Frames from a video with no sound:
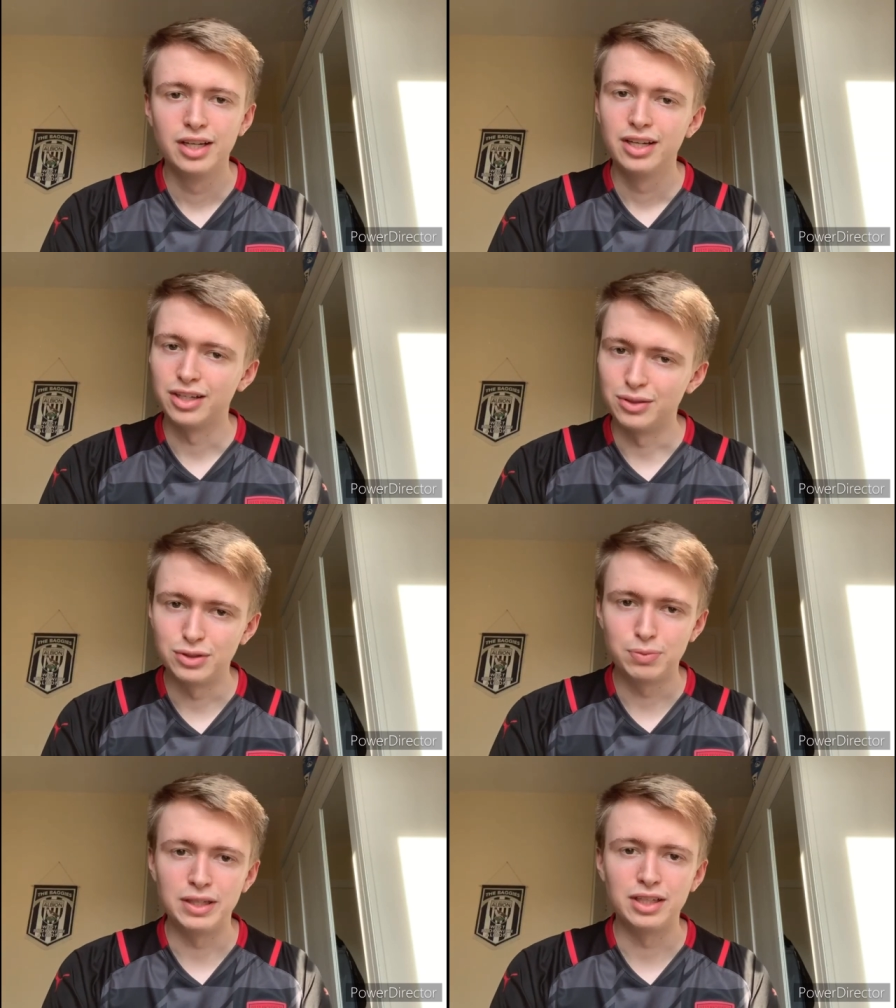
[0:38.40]
who
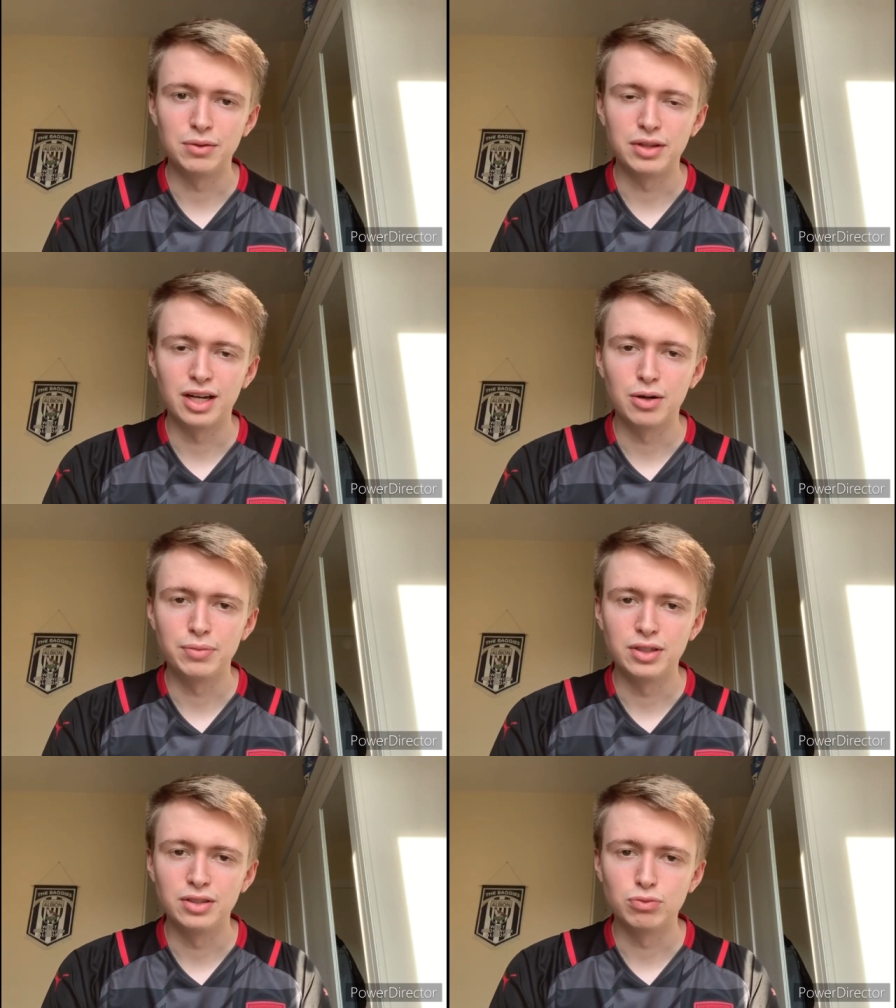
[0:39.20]
has been linked with
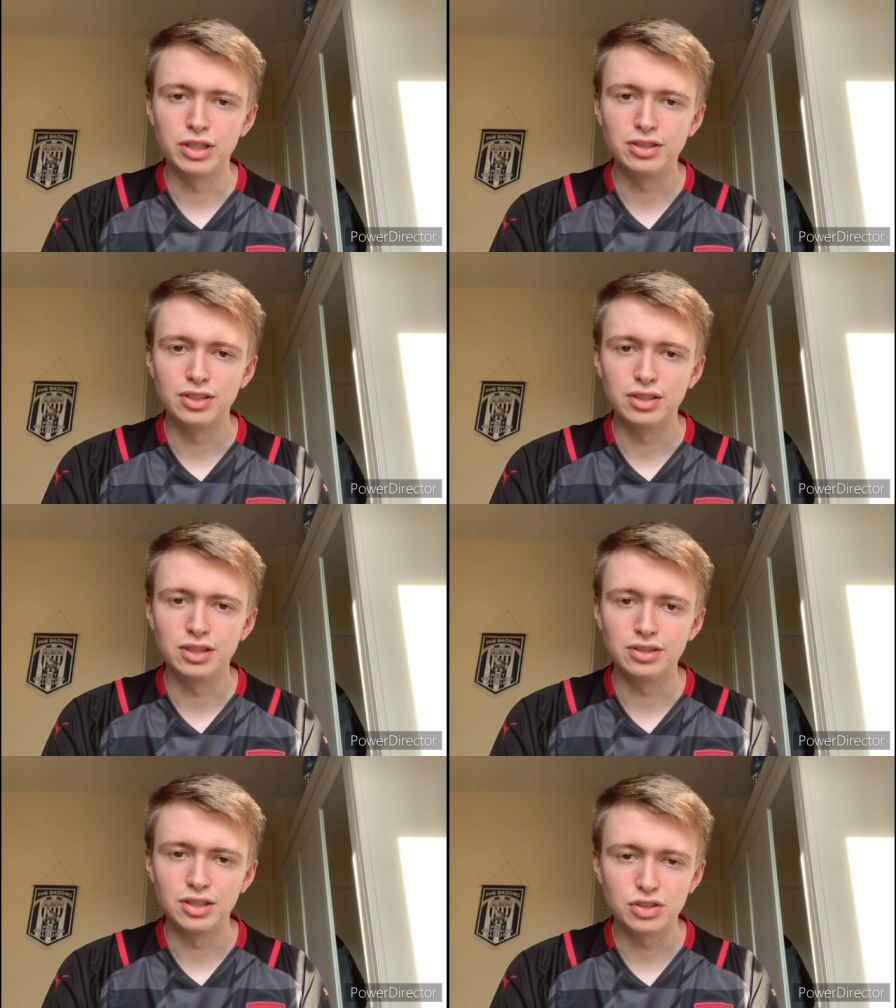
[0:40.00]
Albion recently
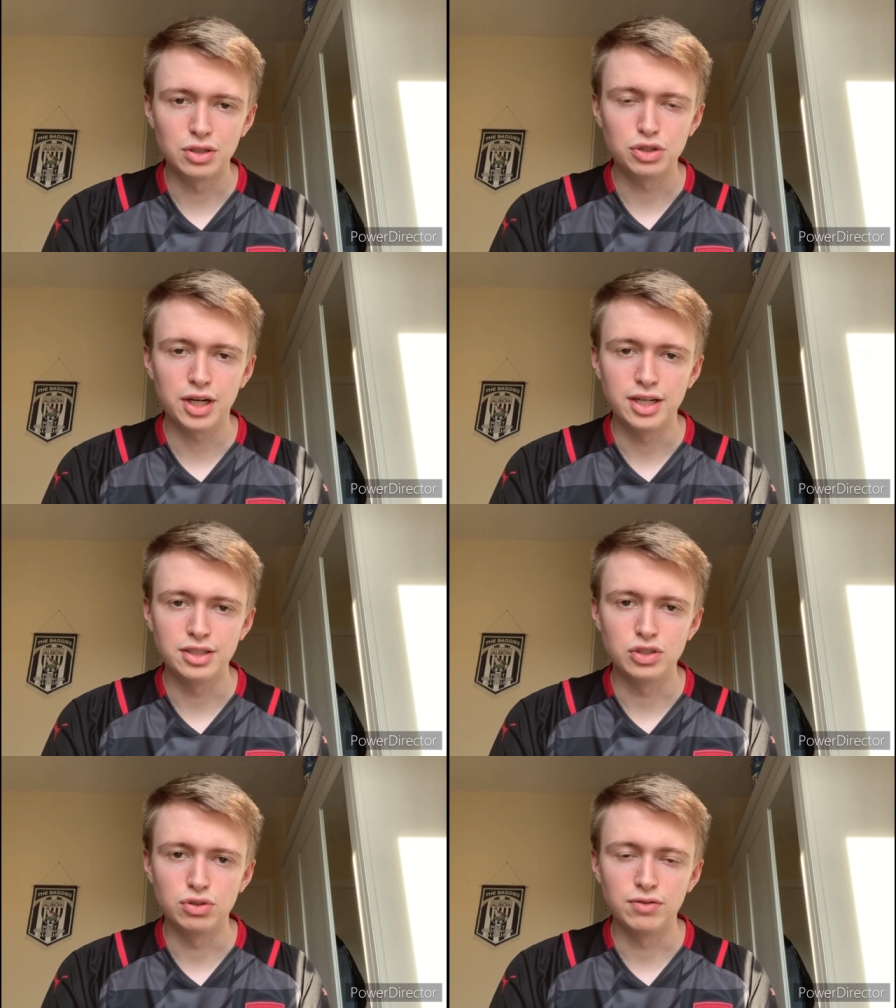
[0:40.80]
since O'Shea's
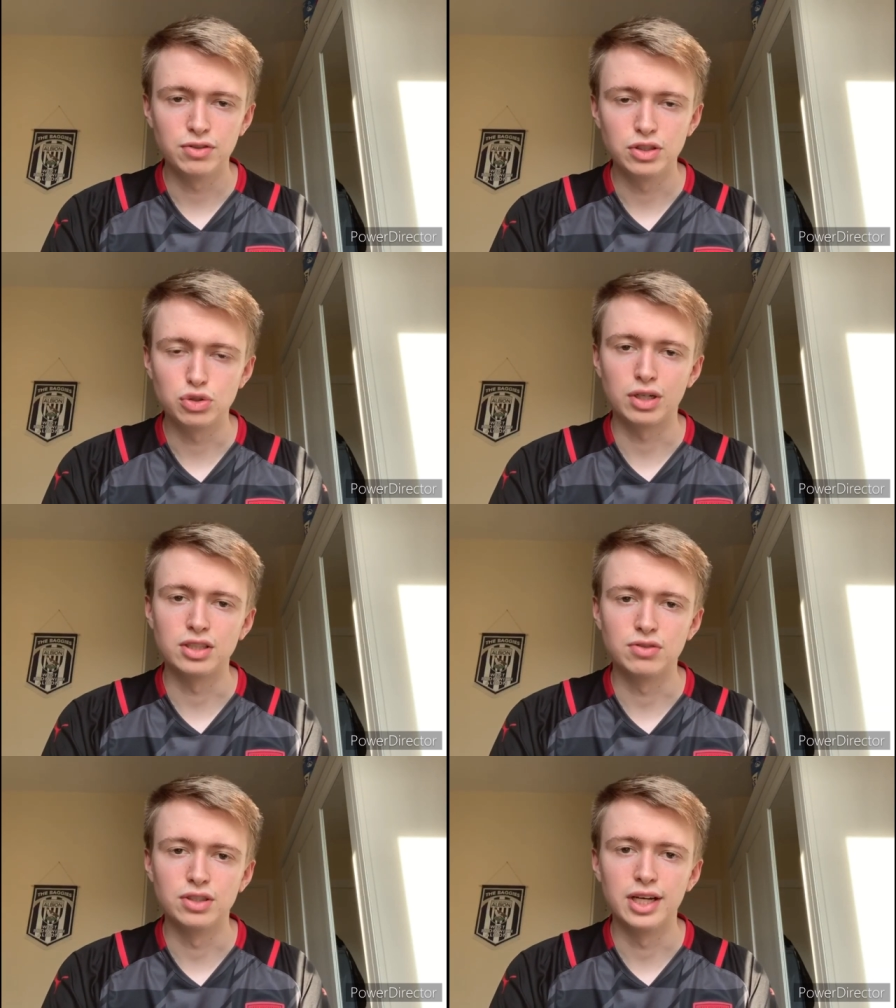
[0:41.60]
injury for this
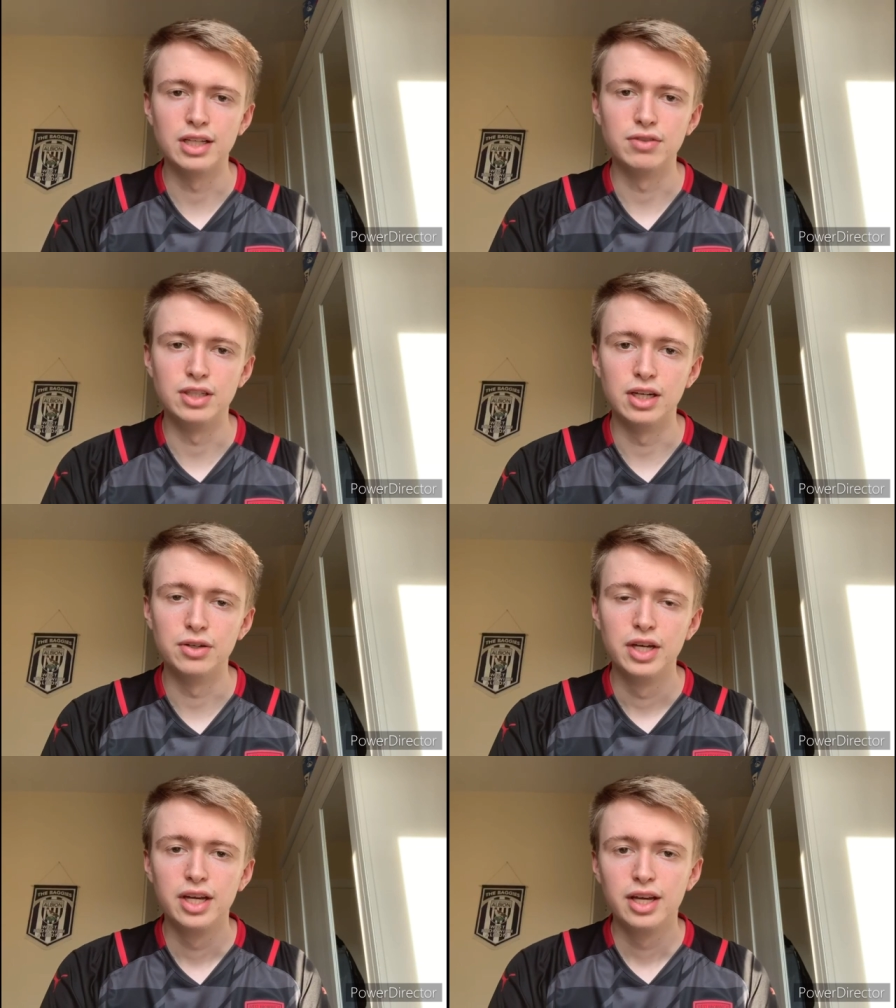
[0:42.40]
transfer daily video,
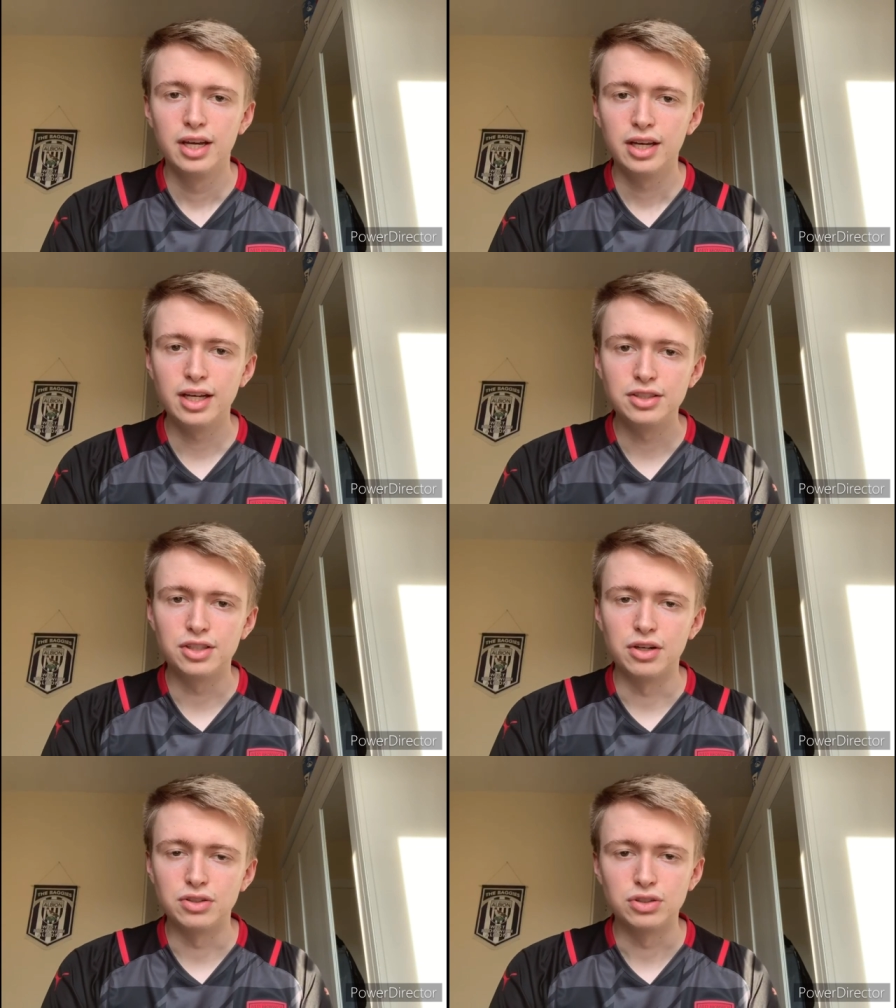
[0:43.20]
is
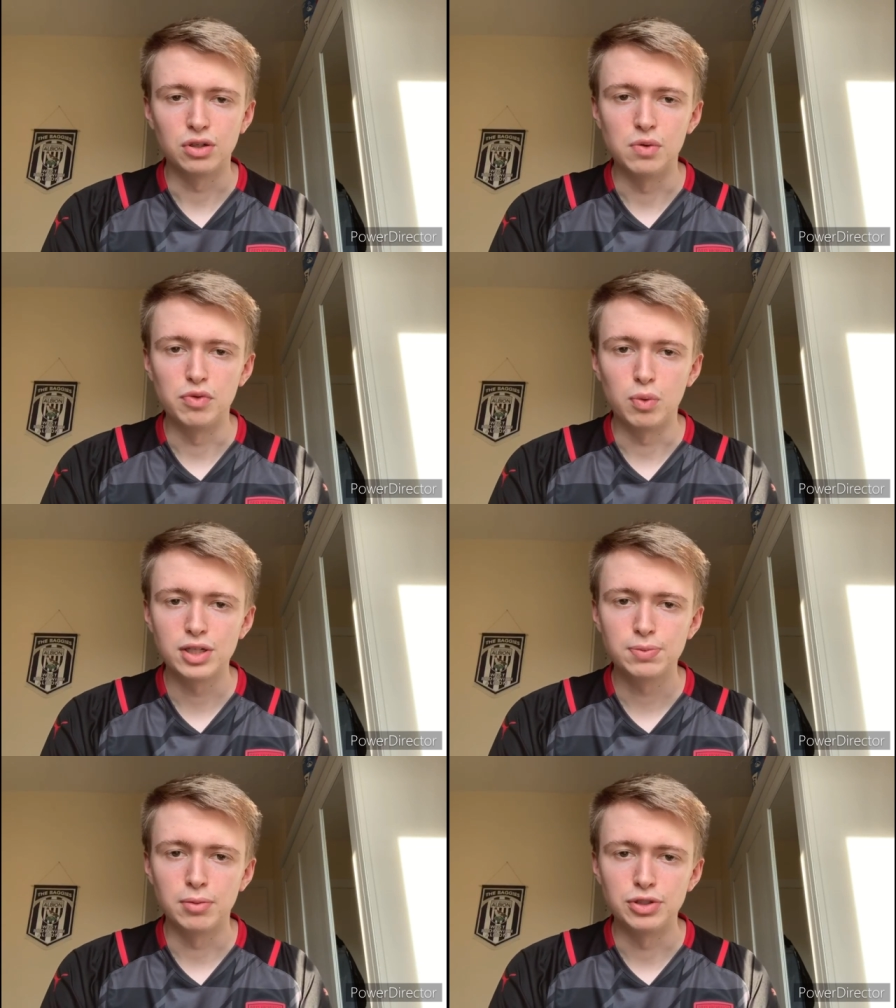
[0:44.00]
going to sign for
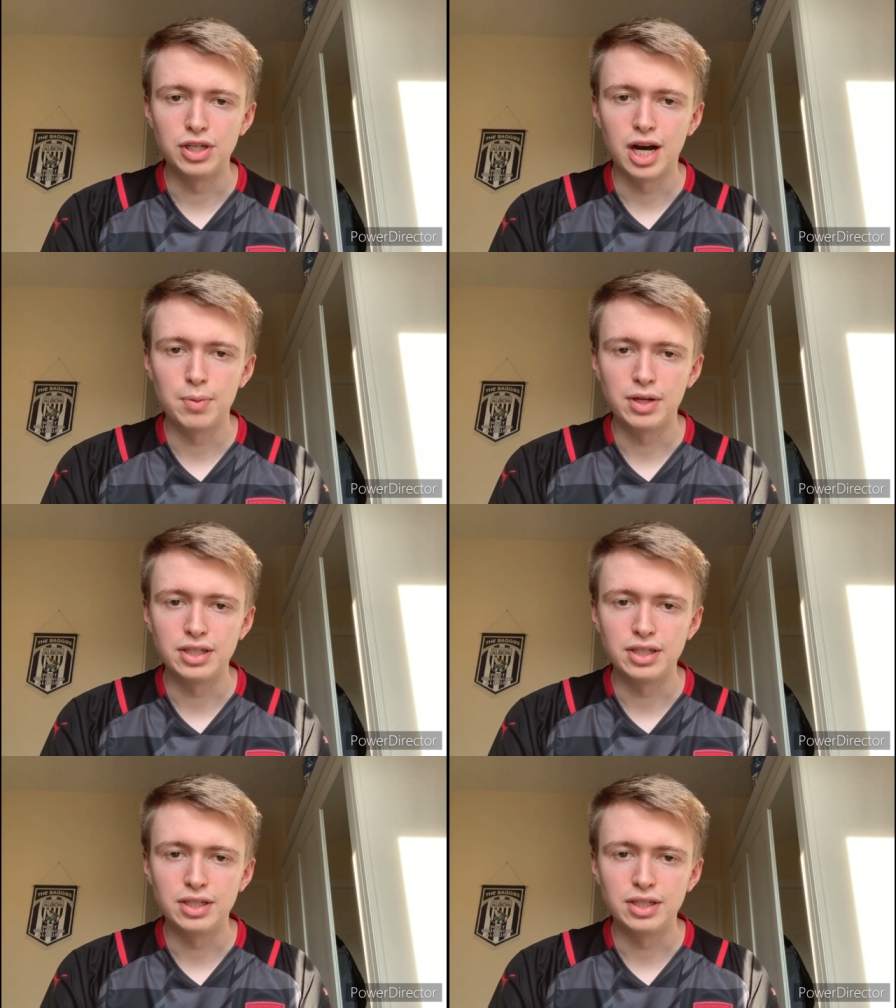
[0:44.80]
West Bromwich Albion.